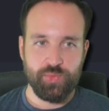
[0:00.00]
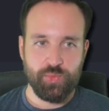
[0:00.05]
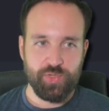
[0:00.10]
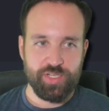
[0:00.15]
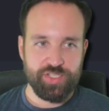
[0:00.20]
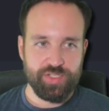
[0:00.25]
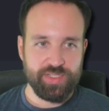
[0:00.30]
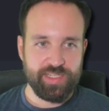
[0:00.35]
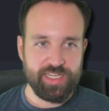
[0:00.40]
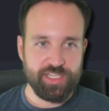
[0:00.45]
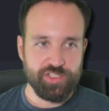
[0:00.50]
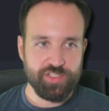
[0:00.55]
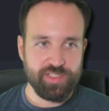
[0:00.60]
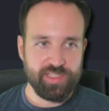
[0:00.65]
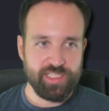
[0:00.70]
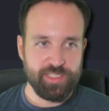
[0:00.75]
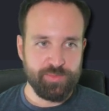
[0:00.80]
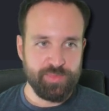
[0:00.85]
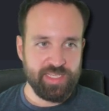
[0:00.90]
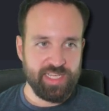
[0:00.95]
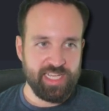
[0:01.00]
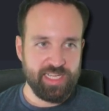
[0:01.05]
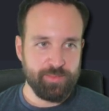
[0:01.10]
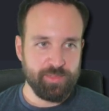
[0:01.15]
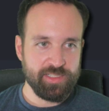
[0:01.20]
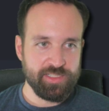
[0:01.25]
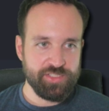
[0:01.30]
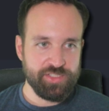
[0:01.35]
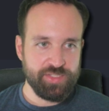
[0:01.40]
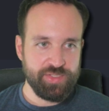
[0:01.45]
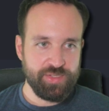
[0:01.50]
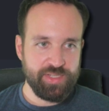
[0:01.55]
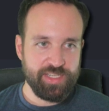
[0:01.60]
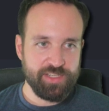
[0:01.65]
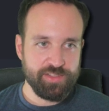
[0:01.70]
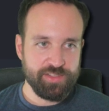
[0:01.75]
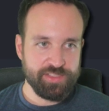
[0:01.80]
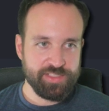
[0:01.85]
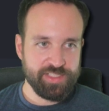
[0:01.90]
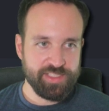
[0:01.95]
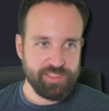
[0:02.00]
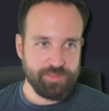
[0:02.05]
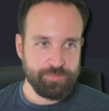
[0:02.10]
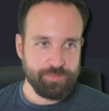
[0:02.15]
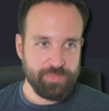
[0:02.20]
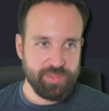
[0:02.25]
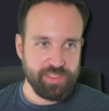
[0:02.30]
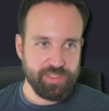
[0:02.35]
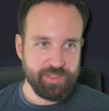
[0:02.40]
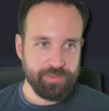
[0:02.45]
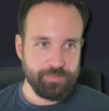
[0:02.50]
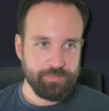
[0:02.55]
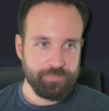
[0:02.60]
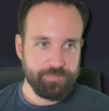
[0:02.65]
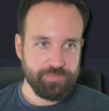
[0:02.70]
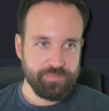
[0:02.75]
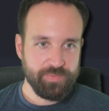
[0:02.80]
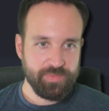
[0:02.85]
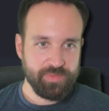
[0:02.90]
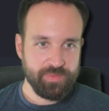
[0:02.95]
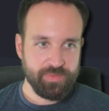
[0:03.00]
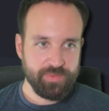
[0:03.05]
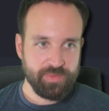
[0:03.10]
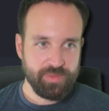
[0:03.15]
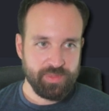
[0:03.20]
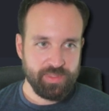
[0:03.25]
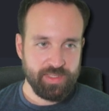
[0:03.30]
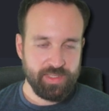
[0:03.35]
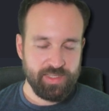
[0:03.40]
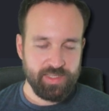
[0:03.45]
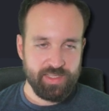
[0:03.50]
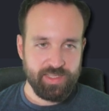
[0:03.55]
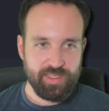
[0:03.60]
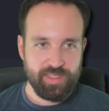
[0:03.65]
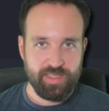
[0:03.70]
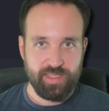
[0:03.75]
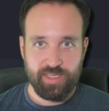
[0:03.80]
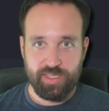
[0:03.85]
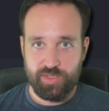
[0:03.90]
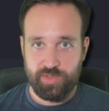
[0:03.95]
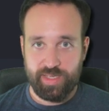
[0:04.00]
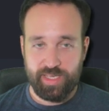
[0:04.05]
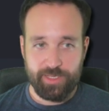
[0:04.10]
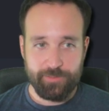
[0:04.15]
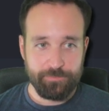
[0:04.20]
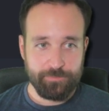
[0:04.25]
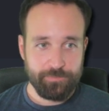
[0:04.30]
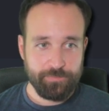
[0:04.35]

we should actually be able to hear something. Okay.